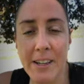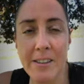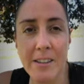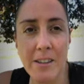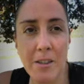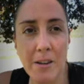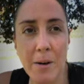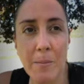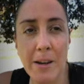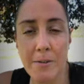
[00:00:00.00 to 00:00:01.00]
And then the
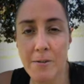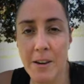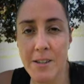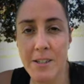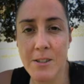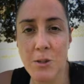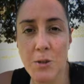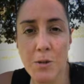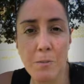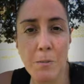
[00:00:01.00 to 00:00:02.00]
thought manifests
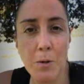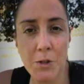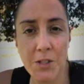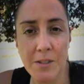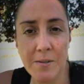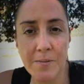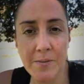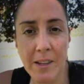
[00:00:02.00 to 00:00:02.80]
into an emotion,